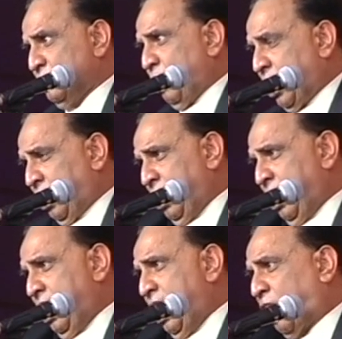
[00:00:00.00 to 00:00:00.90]
So
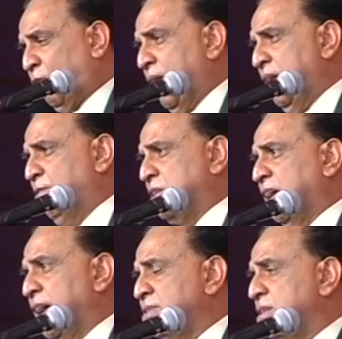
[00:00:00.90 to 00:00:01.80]
a query was
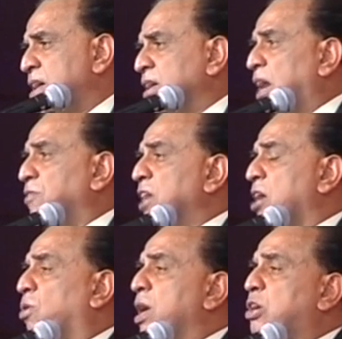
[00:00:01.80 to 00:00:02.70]
raised that we
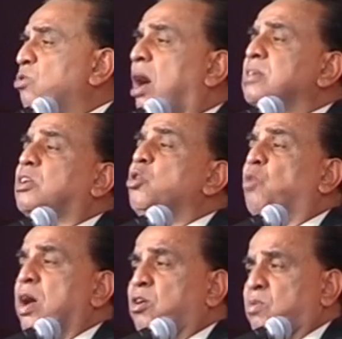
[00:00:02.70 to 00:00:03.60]
are going to ask you
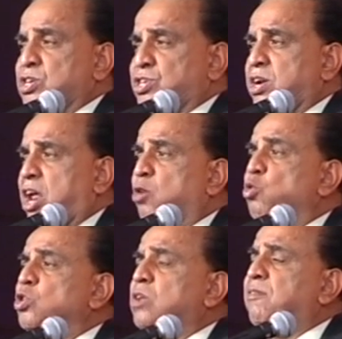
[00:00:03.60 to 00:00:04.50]
one question, and
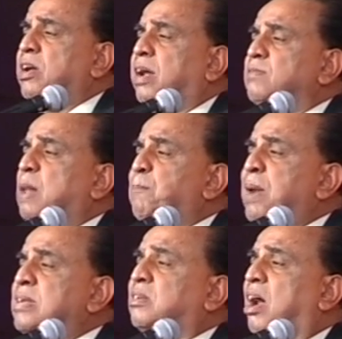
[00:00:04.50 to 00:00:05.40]
whoever gives the
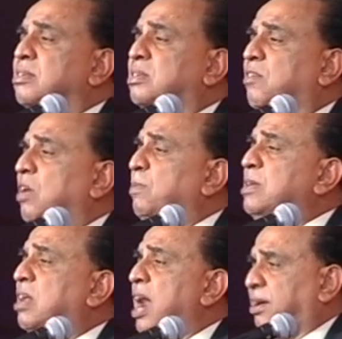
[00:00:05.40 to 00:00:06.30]
best answer will
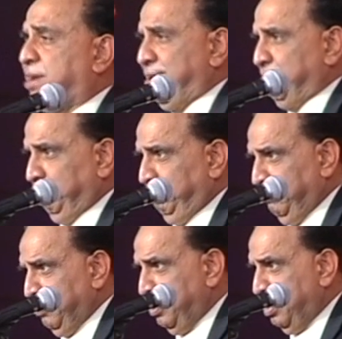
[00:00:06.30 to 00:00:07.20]
be selected.
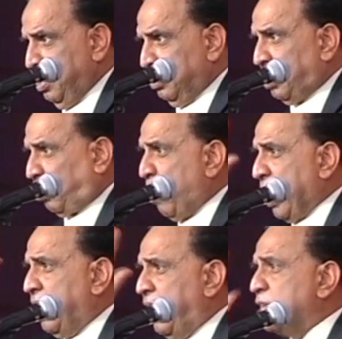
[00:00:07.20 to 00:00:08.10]
The
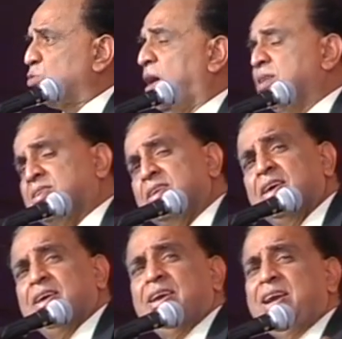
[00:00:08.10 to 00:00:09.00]
query raised was,
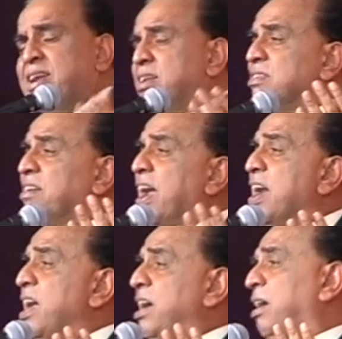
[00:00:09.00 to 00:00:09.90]
it is
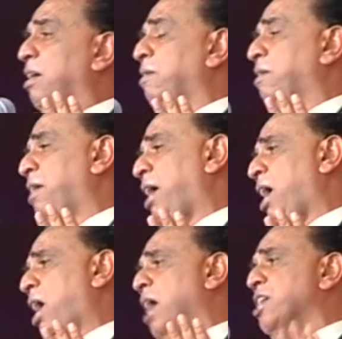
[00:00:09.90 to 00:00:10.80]
raining
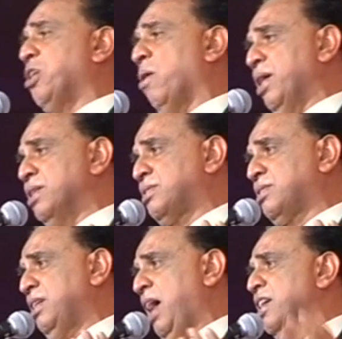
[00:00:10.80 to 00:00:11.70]
in
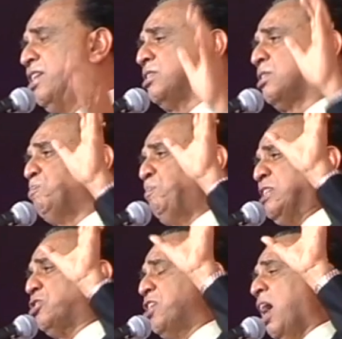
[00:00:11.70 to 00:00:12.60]
torrents, and it is pitch